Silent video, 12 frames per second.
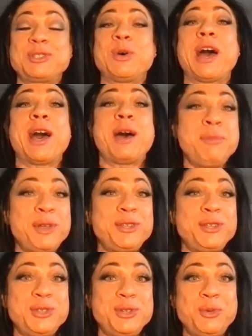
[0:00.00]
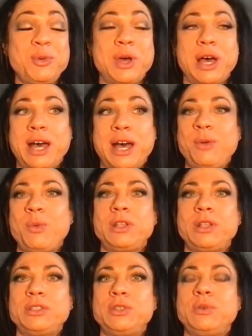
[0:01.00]
So I'm going to do what I
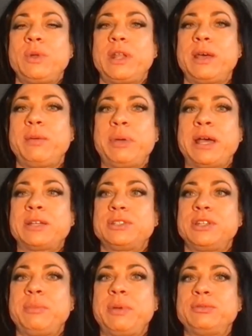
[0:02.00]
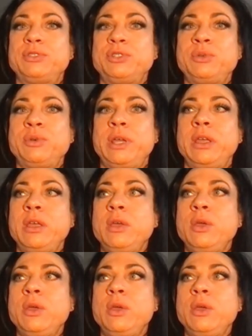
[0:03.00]
want to do, what I'm passionate about doing,